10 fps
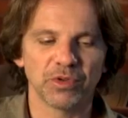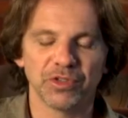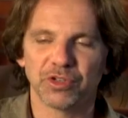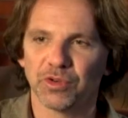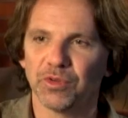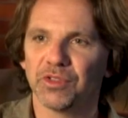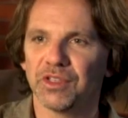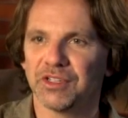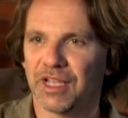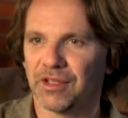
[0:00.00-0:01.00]
were, "The truth
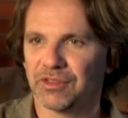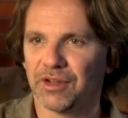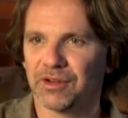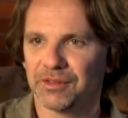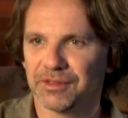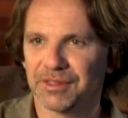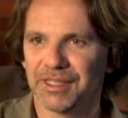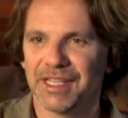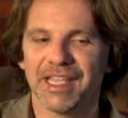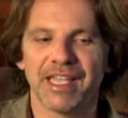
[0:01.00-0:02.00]
is out there."
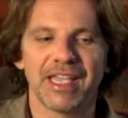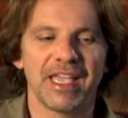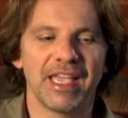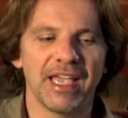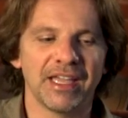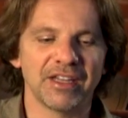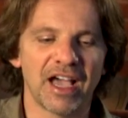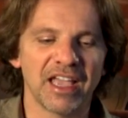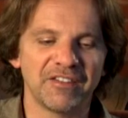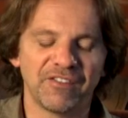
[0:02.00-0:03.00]
And
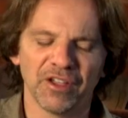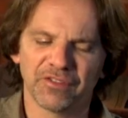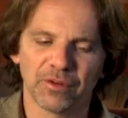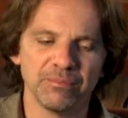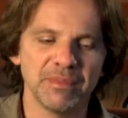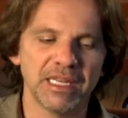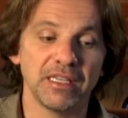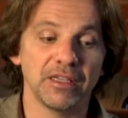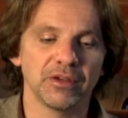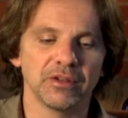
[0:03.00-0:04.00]
I had felt for many
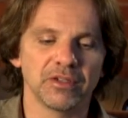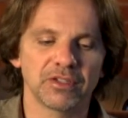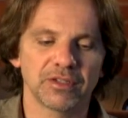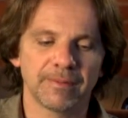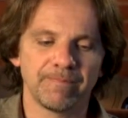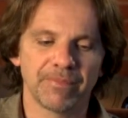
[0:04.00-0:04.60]
years